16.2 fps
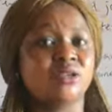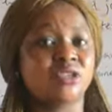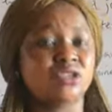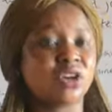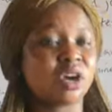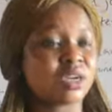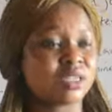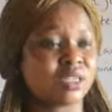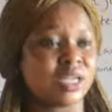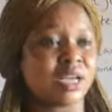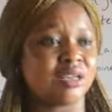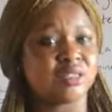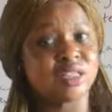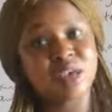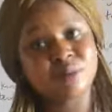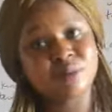Drugs
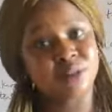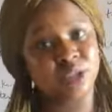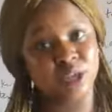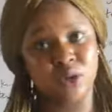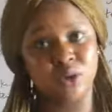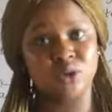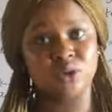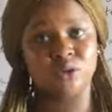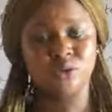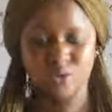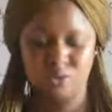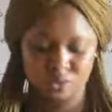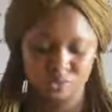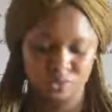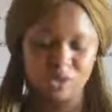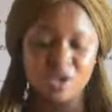has helped a lot,
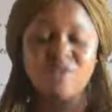you know,